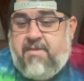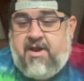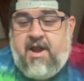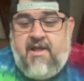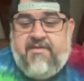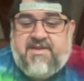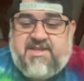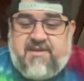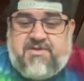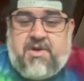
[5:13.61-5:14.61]
But this
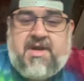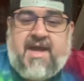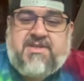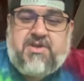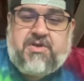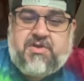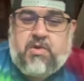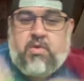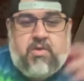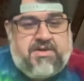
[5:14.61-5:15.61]
gives you a nice little
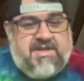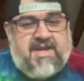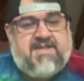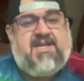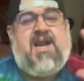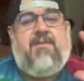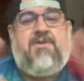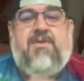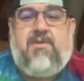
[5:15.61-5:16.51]
tool because, like I said,